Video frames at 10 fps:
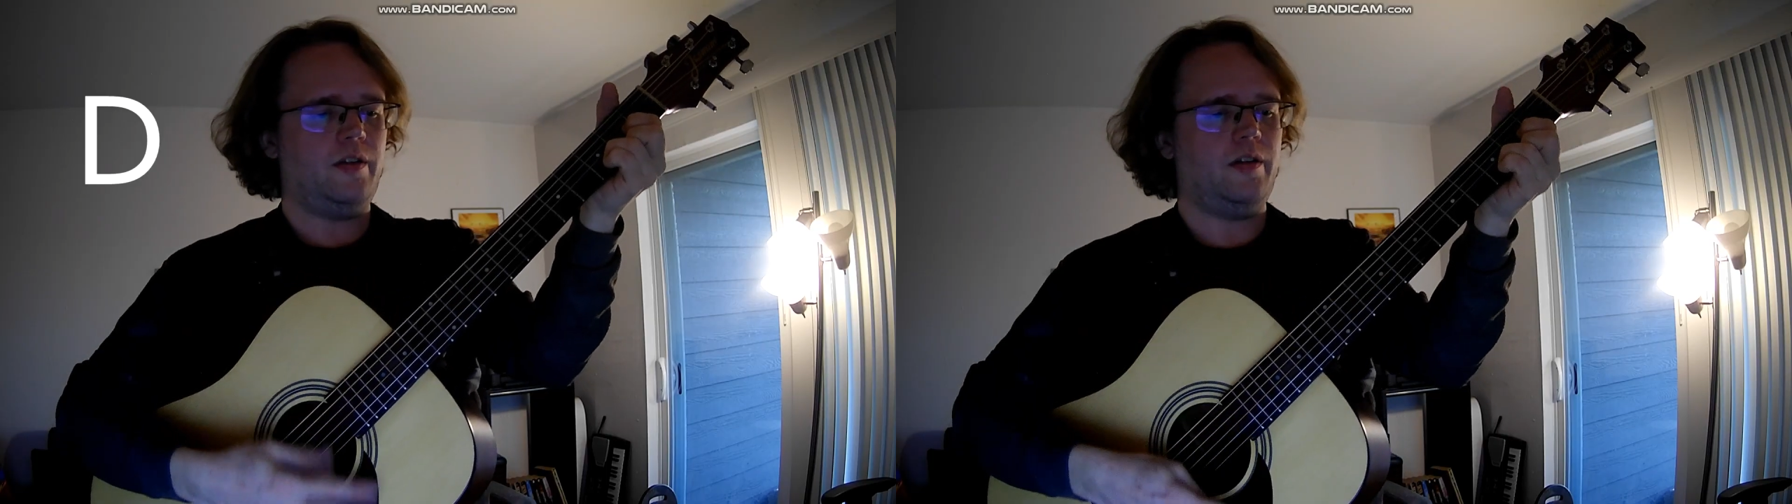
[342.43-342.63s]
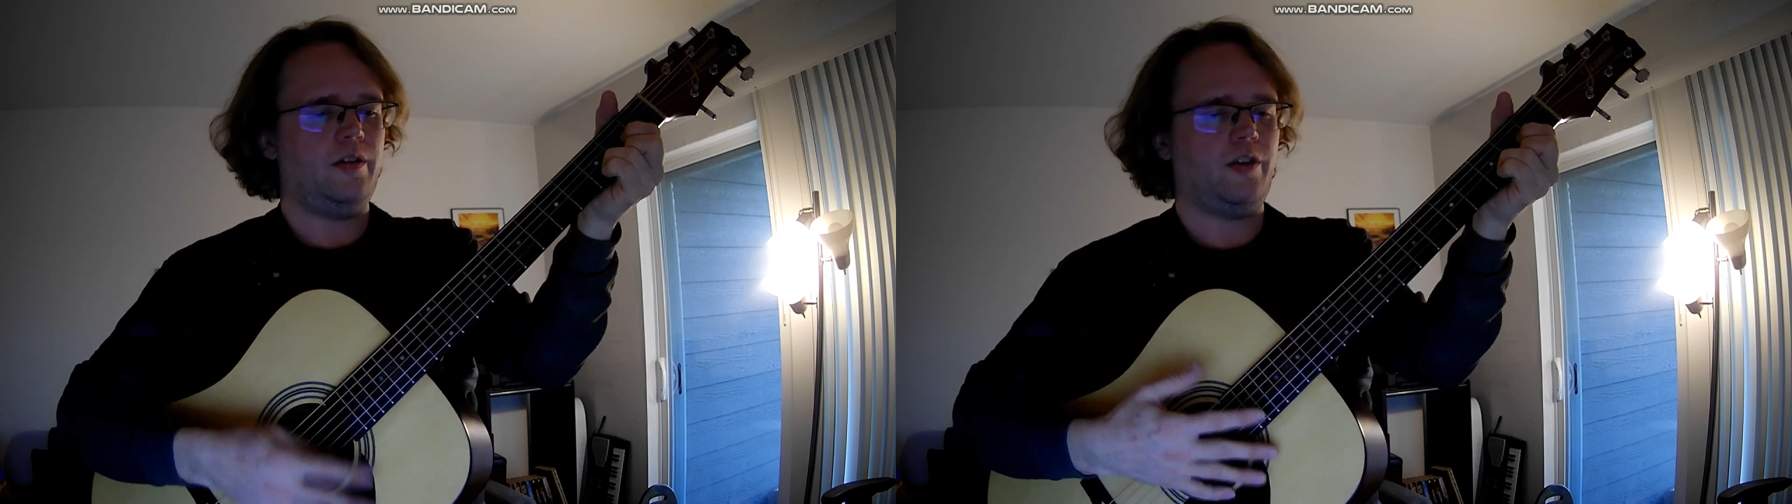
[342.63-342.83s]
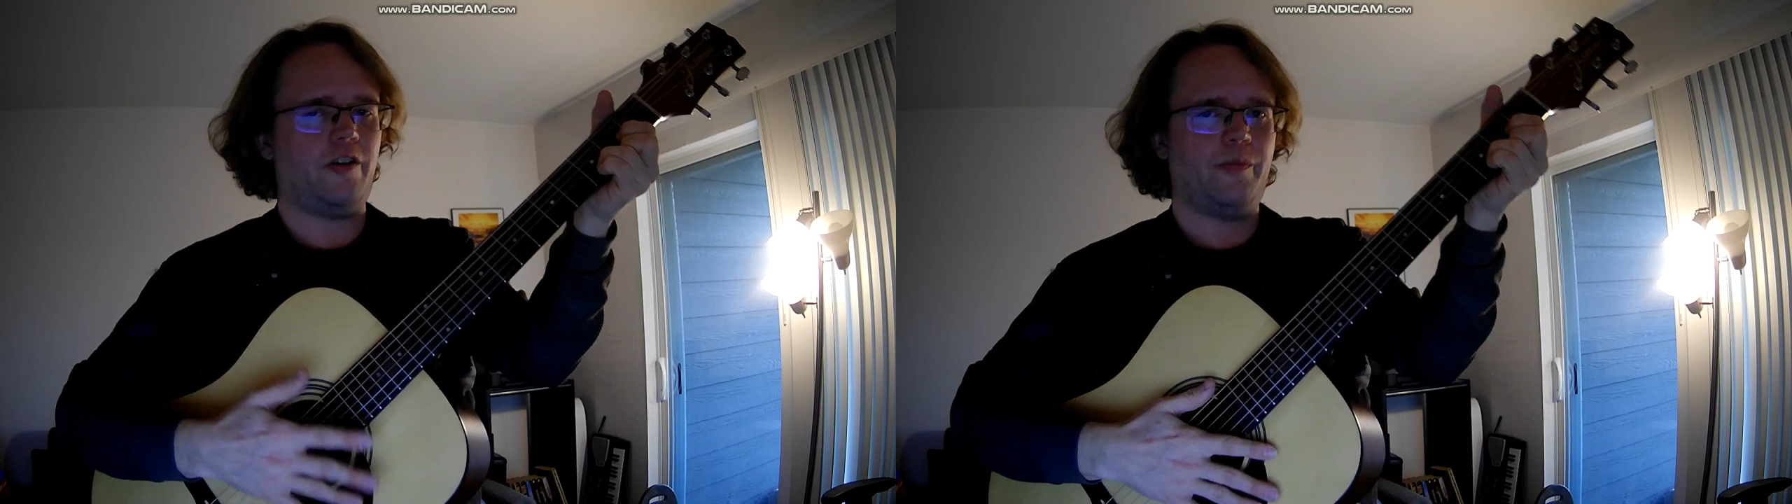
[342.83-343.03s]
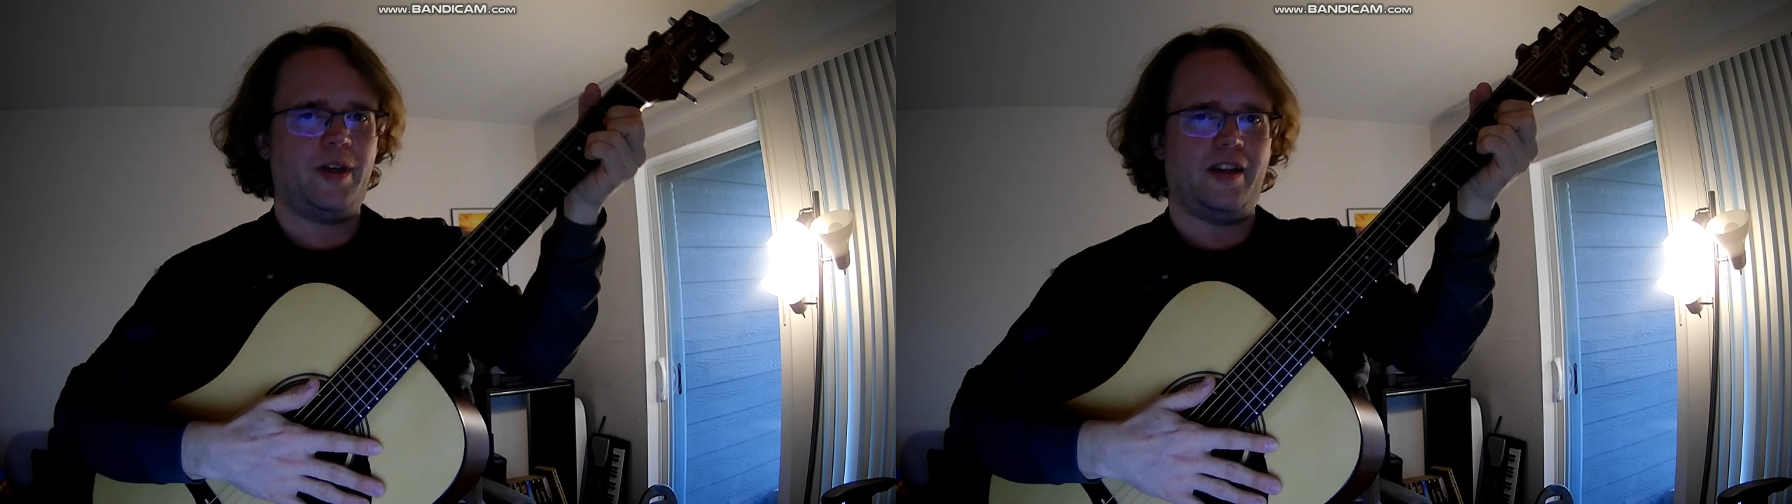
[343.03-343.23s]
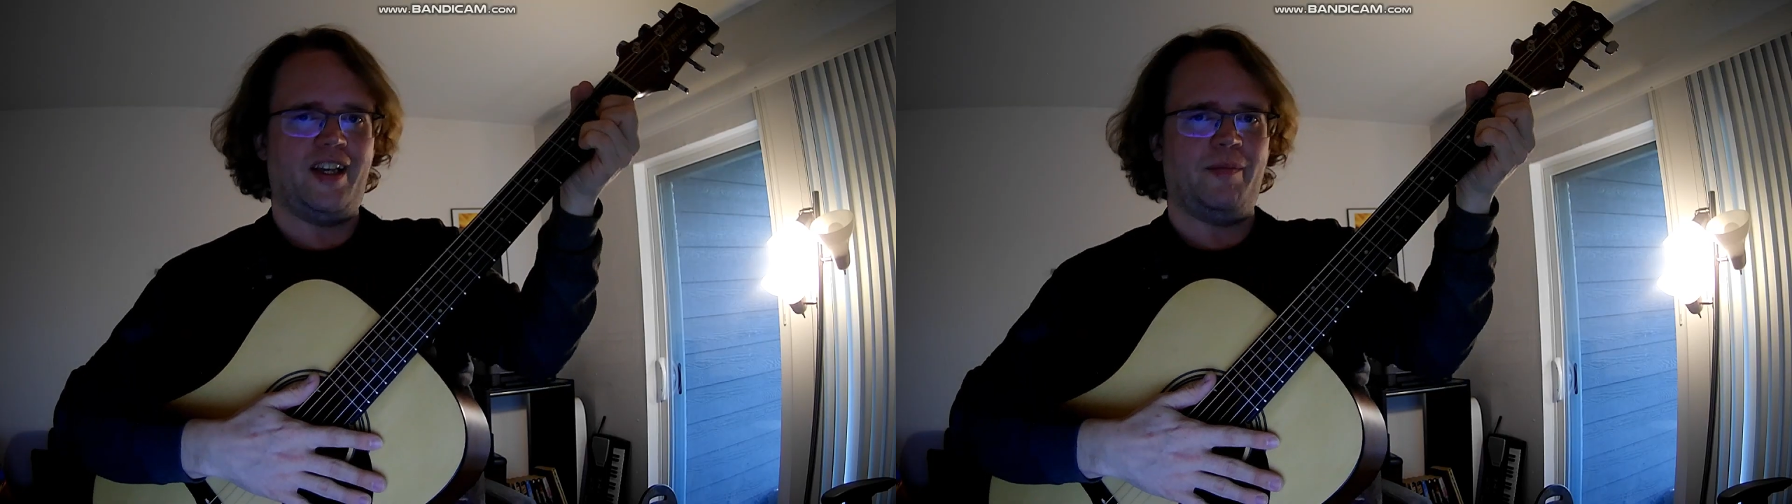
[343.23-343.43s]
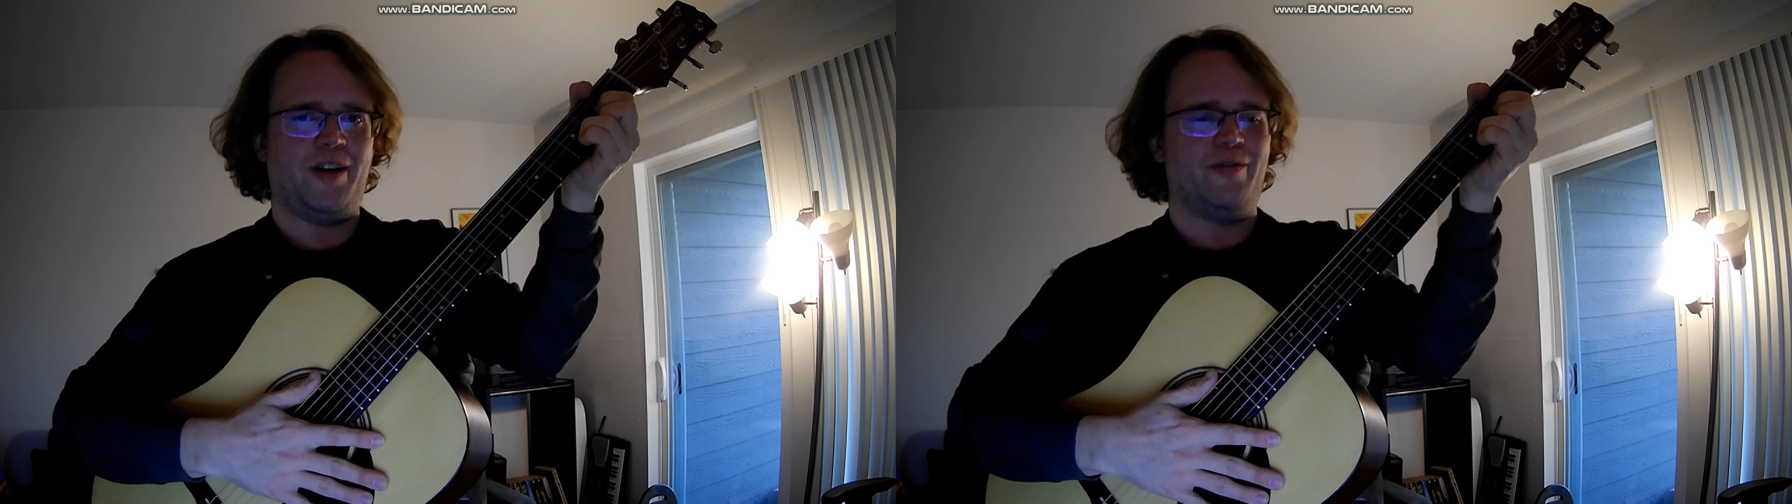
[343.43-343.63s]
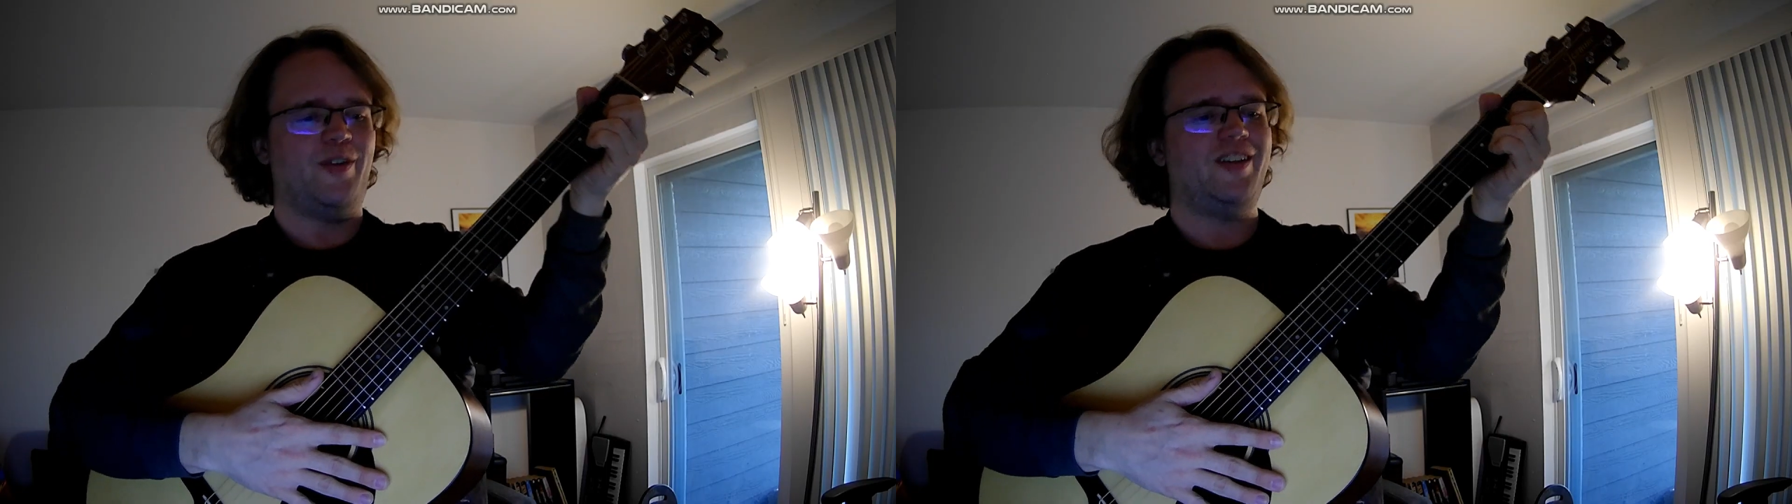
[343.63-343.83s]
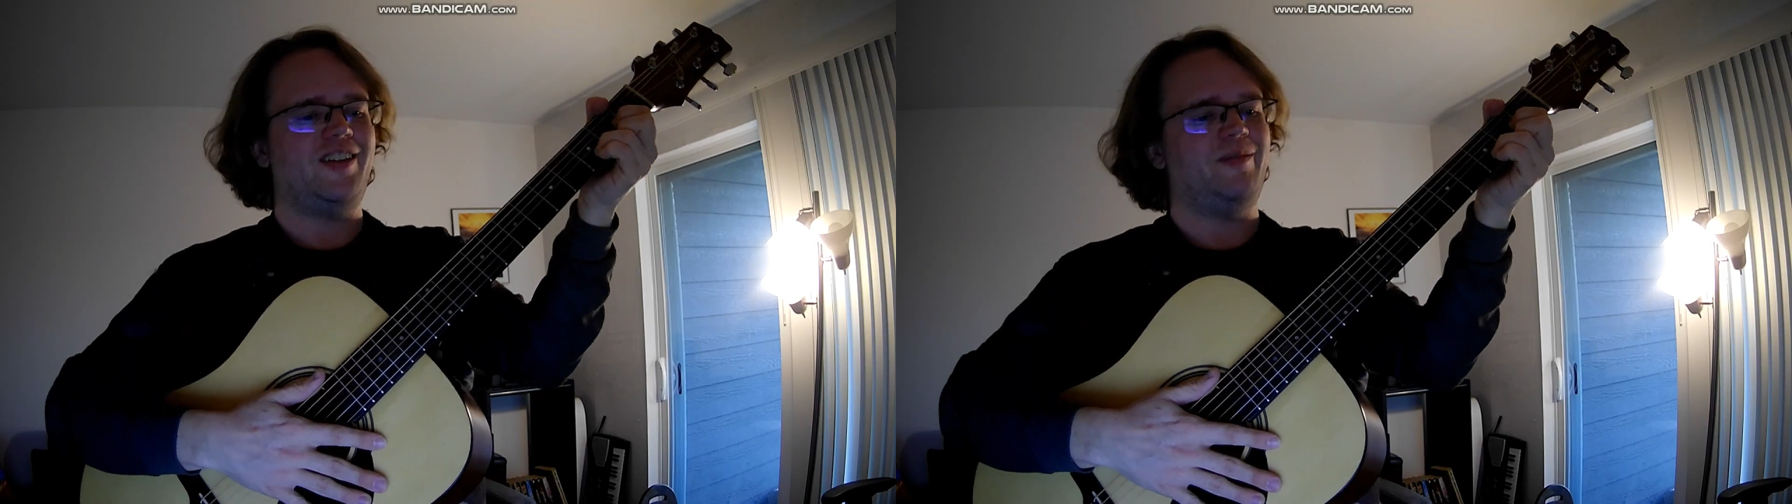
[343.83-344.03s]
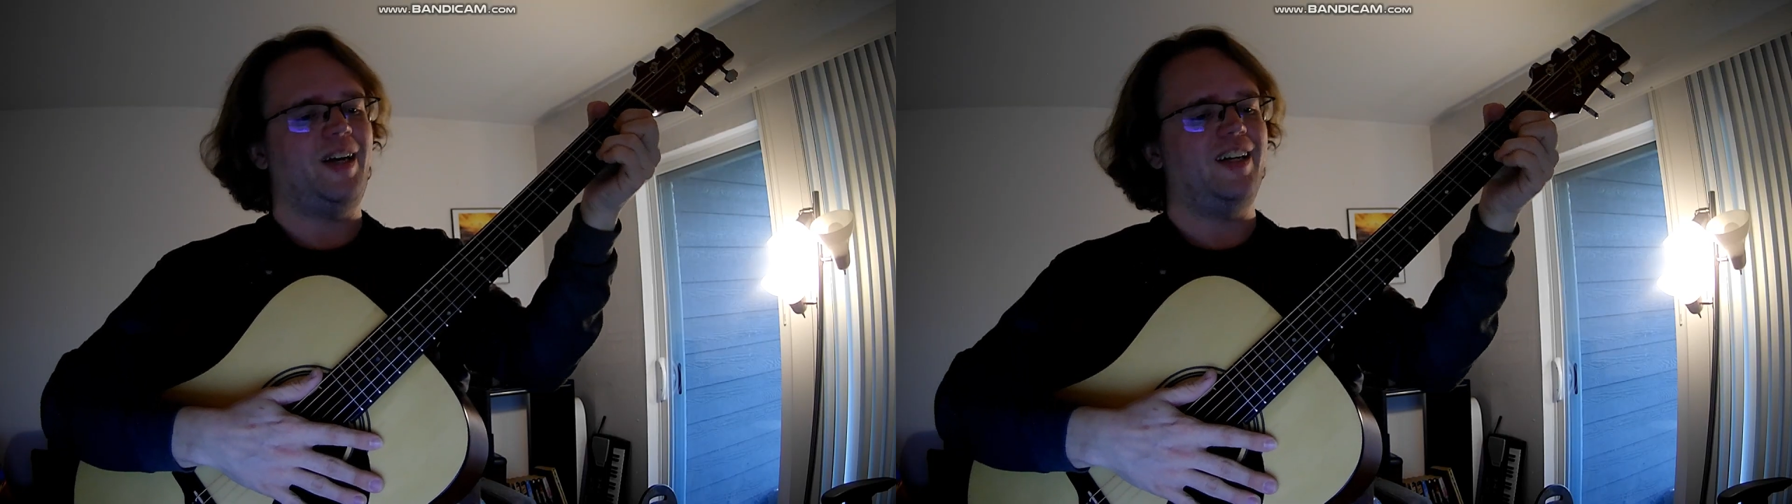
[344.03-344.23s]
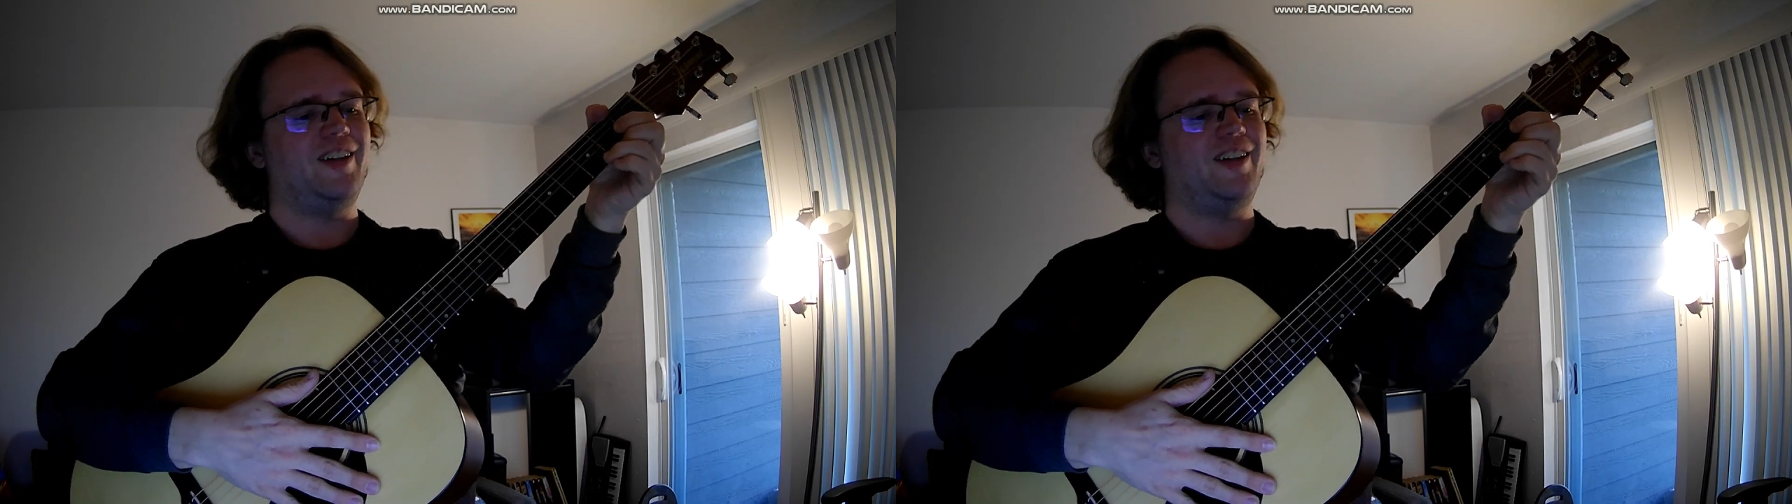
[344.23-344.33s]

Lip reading: It's hard for me to get my voice to match